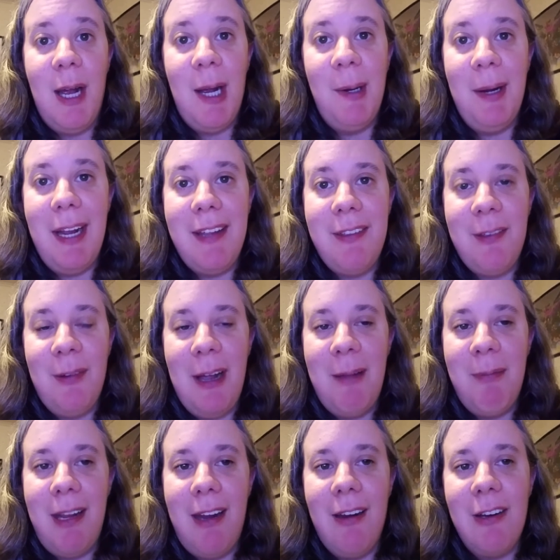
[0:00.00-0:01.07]
Alright, so
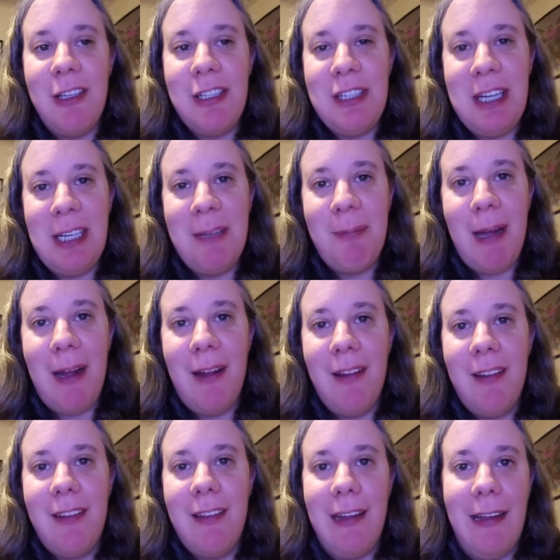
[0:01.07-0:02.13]
I'm here to talk
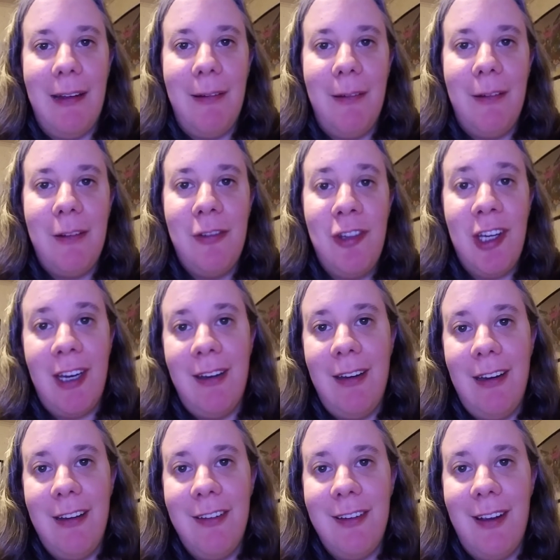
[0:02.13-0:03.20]
about the chicken
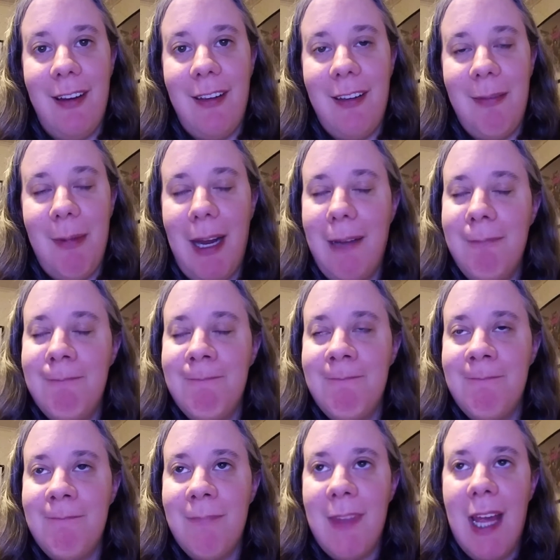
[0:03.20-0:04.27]
dish I just made.
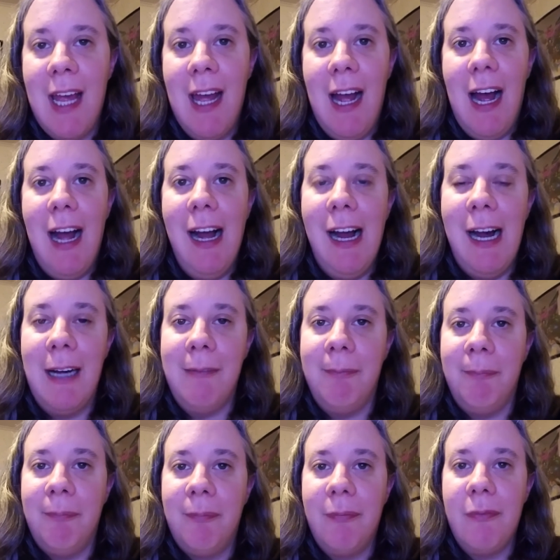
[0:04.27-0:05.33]

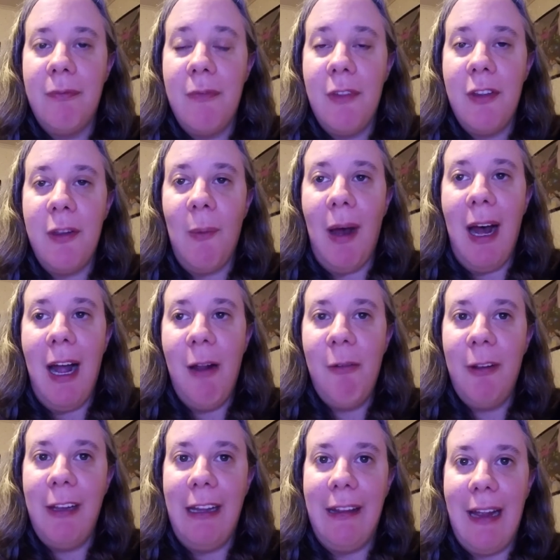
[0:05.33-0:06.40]
So I
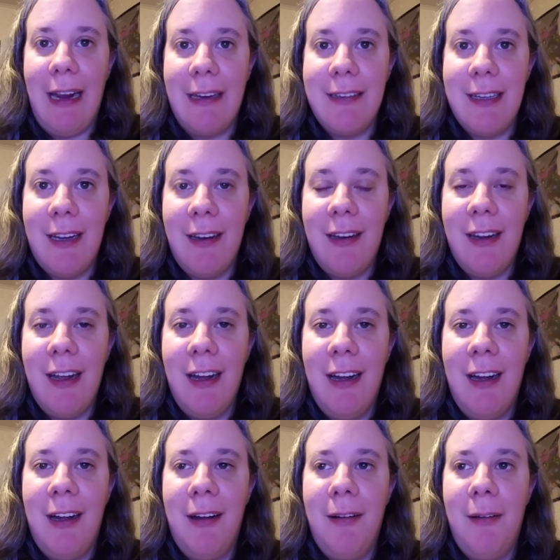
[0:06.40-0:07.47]
really liked it.
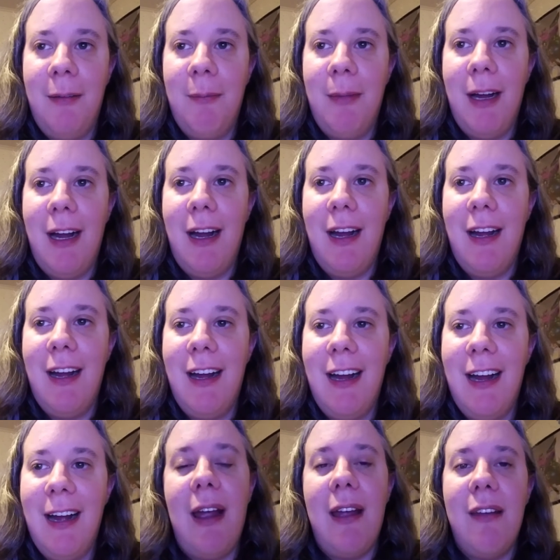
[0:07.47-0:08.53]

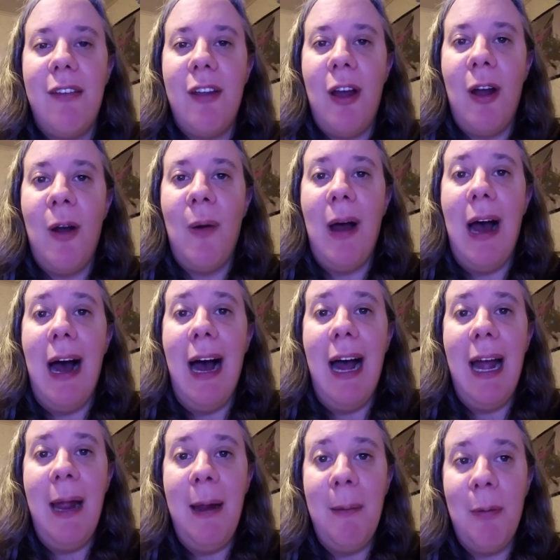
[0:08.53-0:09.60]
Okay, so
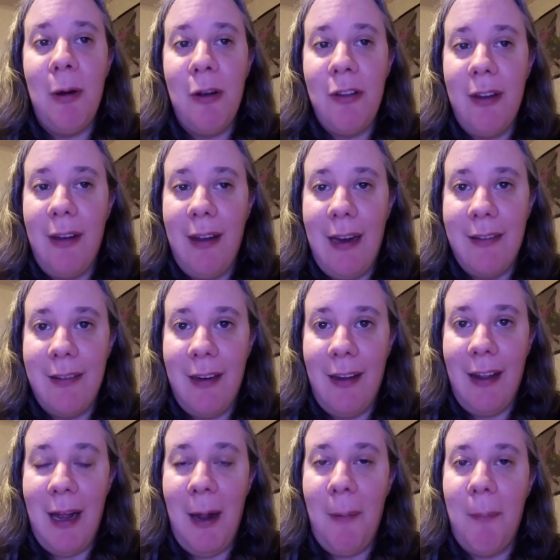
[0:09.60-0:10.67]
I personally liked it a
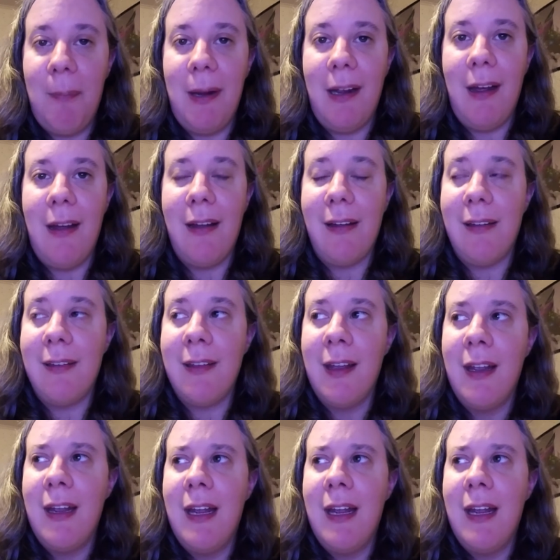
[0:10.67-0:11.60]
lot because